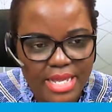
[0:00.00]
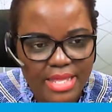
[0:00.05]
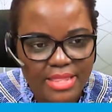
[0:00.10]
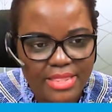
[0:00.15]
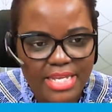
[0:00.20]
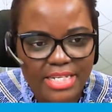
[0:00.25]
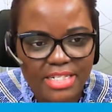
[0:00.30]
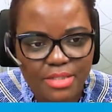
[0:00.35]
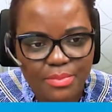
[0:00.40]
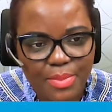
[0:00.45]

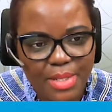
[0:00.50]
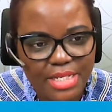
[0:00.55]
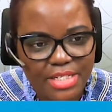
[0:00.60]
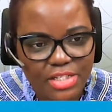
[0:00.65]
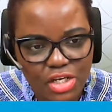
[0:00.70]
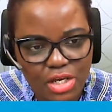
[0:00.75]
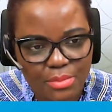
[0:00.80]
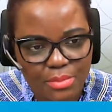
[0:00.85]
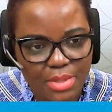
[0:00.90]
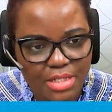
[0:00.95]
They speak
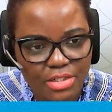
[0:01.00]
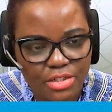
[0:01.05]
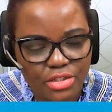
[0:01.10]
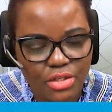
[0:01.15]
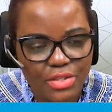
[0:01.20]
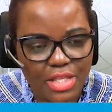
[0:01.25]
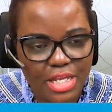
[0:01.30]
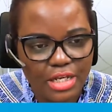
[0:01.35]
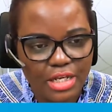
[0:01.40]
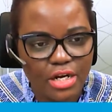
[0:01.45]
German,
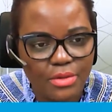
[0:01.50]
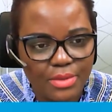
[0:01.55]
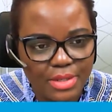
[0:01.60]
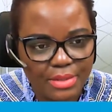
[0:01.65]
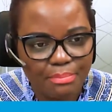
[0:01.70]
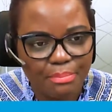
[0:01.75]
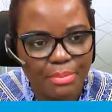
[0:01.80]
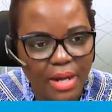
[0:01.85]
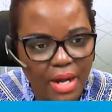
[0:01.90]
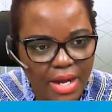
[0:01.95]
so they go
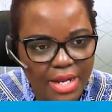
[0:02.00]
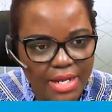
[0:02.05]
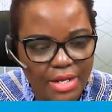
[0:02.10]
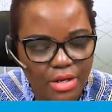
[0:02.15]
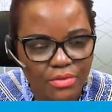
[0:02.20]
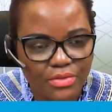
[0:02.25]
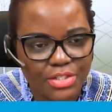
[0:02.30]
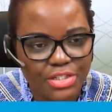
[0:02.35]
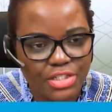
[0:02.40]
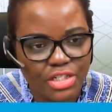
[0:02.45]
and buy
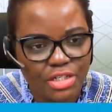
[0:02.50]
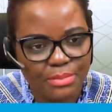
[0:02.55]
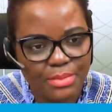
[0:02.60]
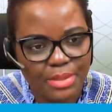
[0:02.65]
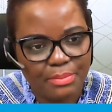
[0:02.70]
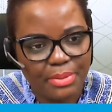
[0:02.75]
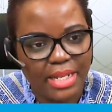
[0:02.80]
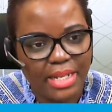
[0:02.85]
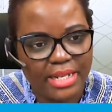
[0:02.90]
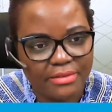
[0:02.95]
on the
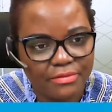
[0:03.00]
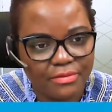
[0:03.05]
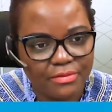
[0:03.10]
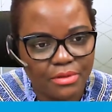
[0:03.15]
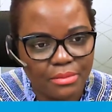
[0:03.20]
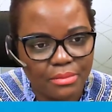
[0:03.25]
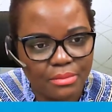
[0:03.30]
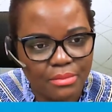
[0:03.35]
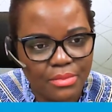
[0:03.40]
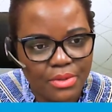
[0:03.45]
German
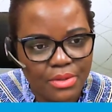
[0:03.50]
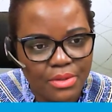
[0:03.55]
platform.